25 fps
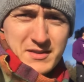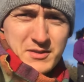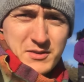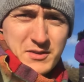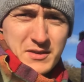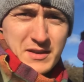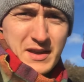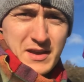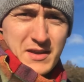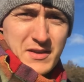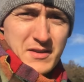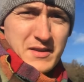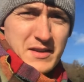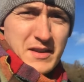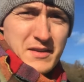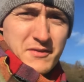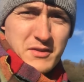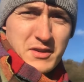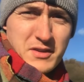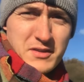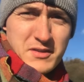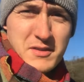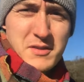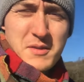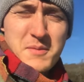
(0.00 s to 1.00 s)
us all out and
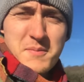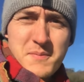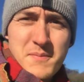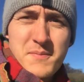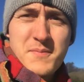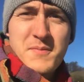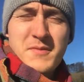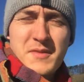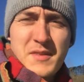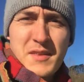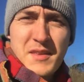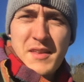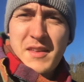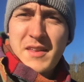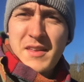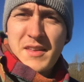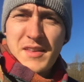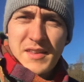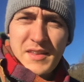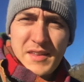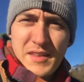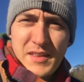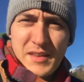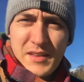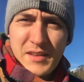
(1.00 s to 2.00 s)
I've got some
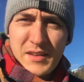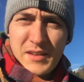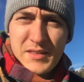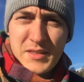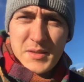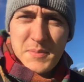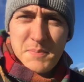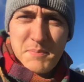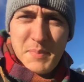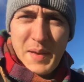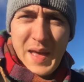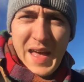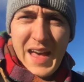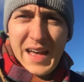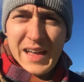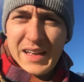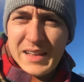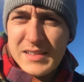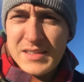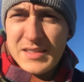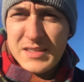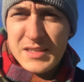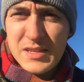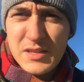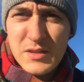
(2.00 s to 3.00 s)
got some
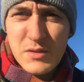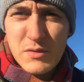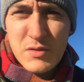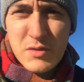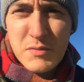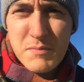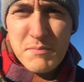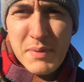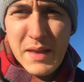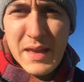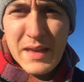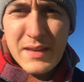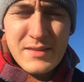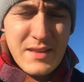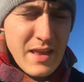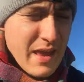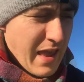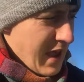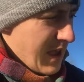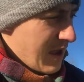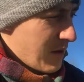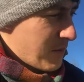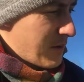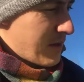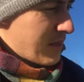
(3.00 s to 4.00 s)
pals to do some bales of
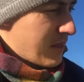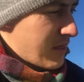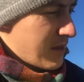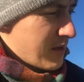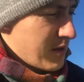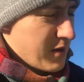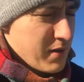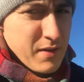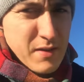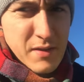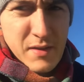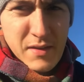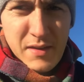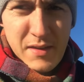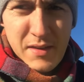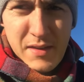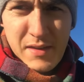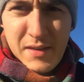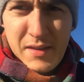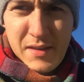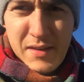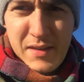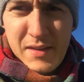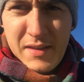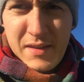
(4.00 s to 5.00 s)
hay with.
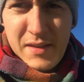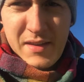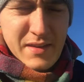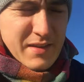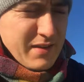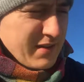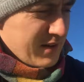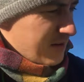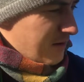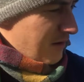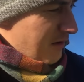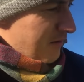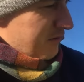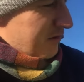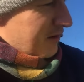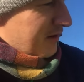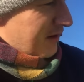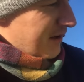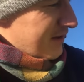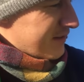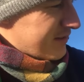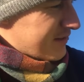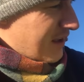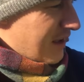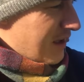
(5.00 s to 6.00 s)
And you're having a
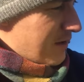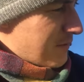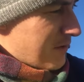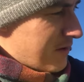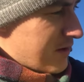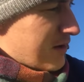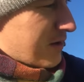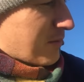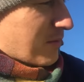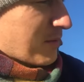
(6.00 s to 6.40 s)
nice time, aren't